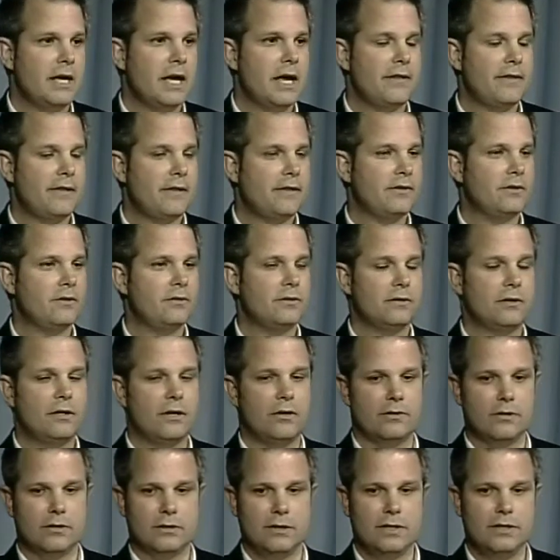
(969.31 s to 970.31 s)
And then the
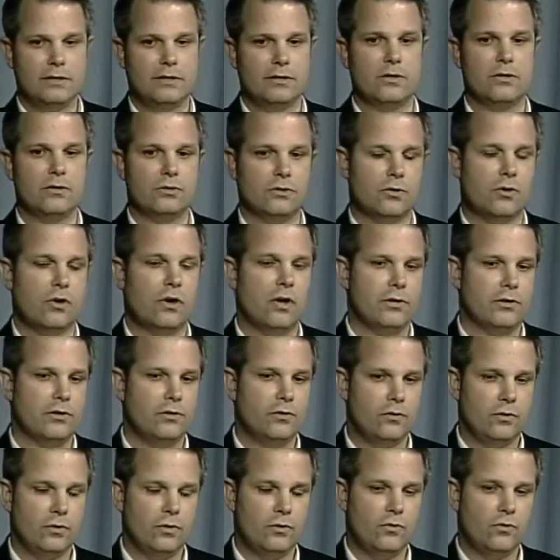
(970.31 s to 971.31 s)
list goes on.
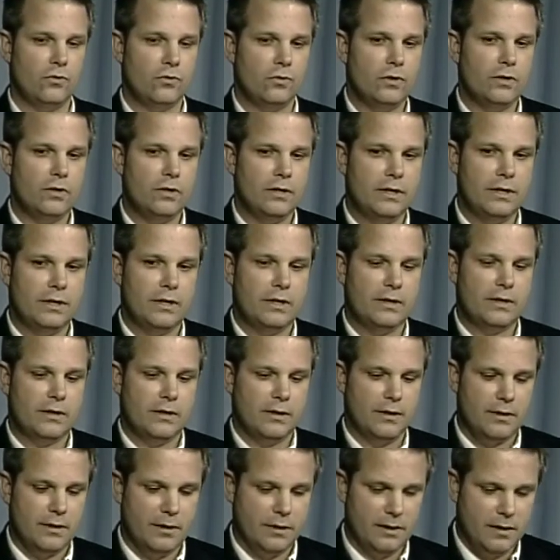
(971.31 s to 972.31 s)
You really
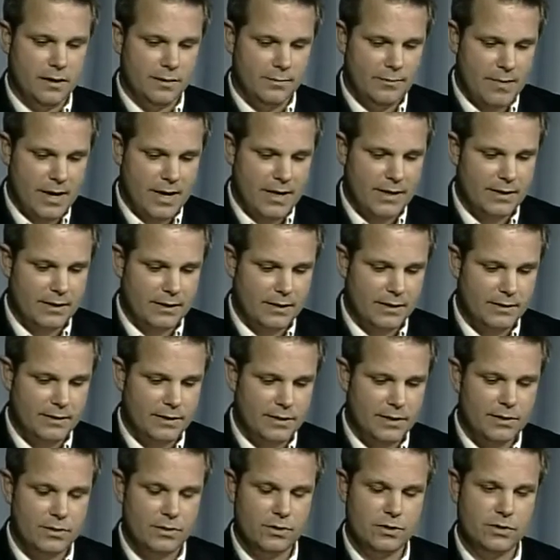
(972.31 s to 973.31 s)
can make a
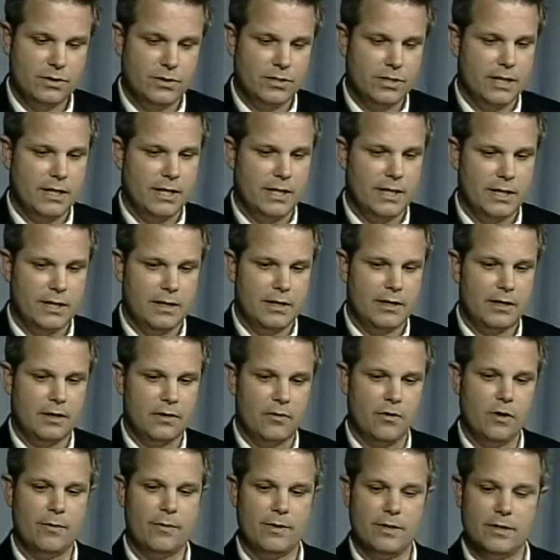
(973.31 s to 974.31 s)
contingency in an
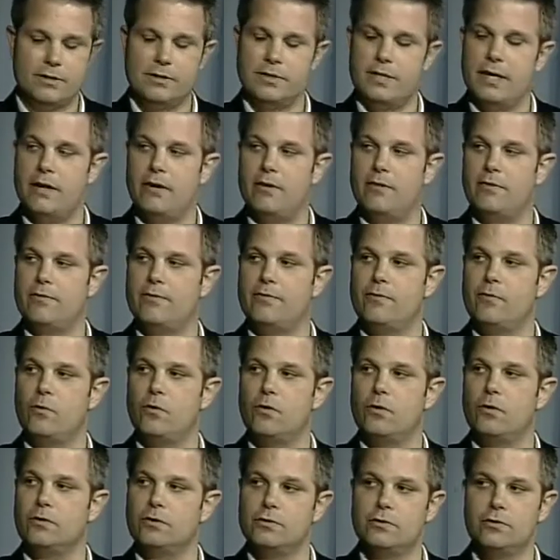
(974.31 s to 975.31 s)
agreement of sale
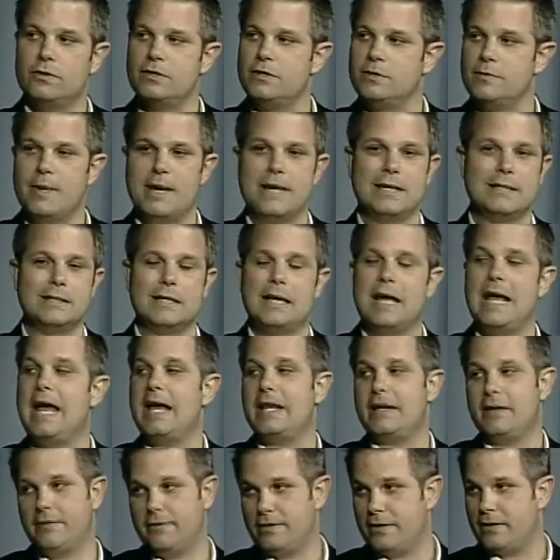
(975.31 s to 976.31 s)
to inspect
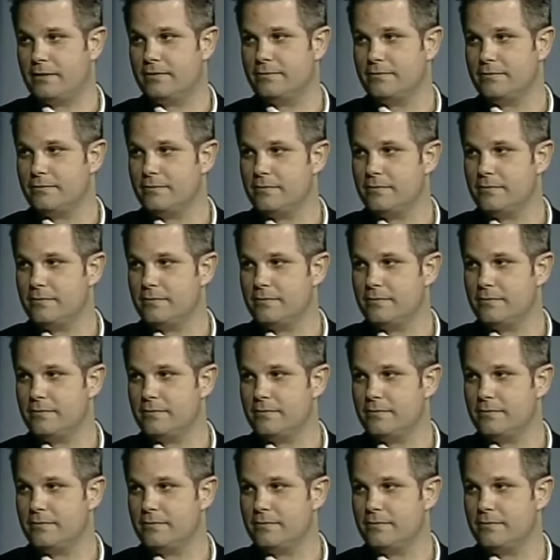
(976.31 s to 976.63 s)
anything.